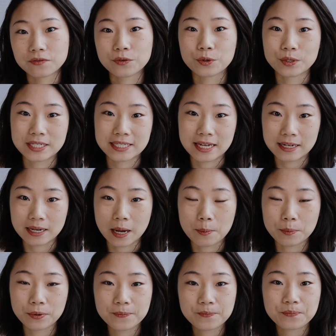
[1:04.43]
for your startup.
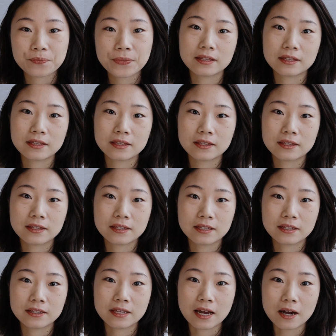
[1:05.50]

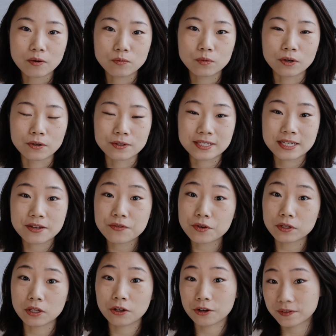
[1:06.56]
That will save you
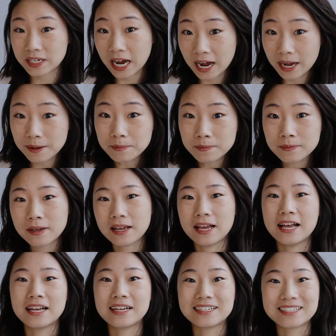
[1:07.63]
a lot of time
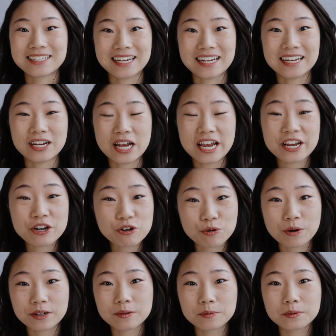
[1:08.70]
and
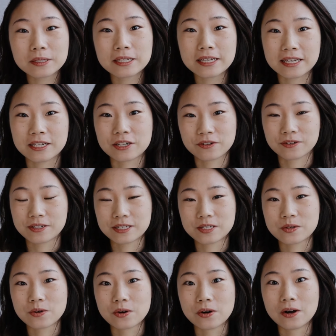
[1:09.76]
incredibly increase
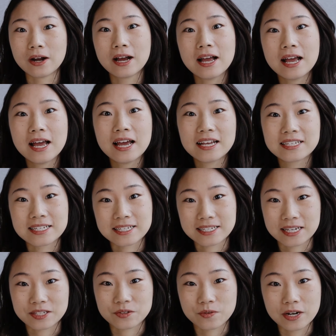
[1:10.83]
your
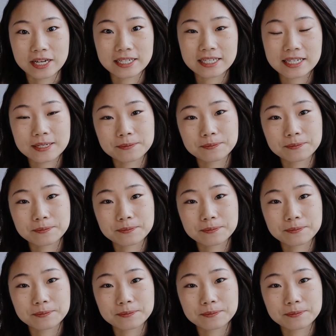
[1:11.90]
success rate.